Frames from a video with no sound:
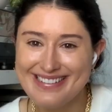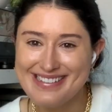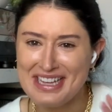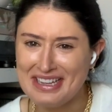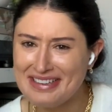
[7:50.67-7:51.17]

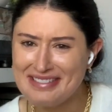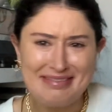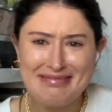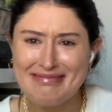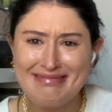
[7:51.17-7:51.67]
like,
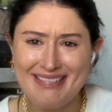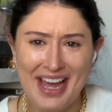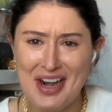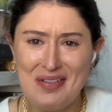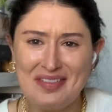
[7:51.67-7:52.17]

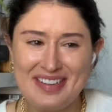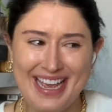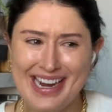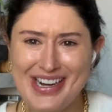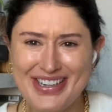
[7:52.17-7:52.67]
I don't
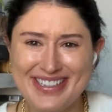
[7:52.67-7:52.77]
care.